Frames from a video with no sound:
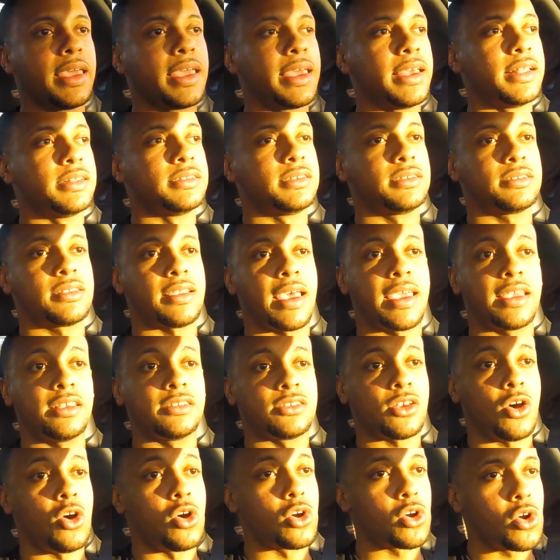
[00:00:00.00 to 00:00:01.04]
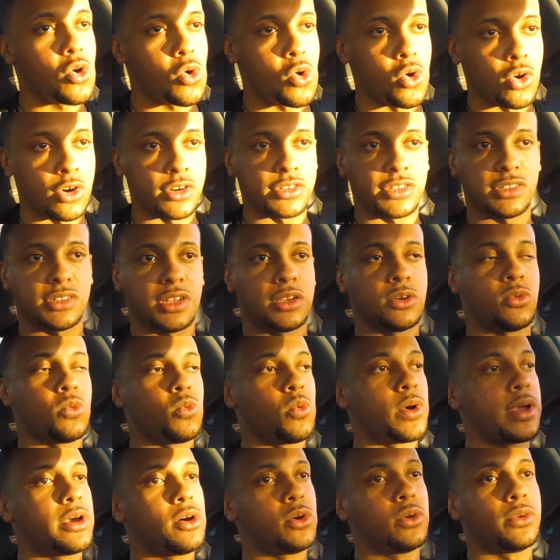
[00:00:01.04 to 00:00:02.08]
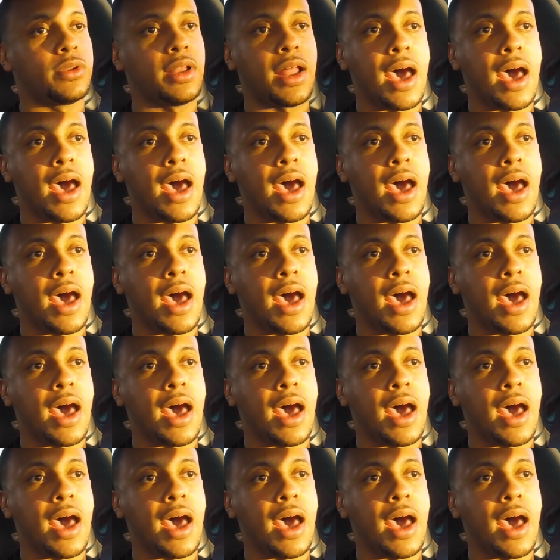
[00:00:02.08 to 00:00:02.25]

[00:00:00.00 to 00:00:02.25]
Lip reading: It stays on course. It will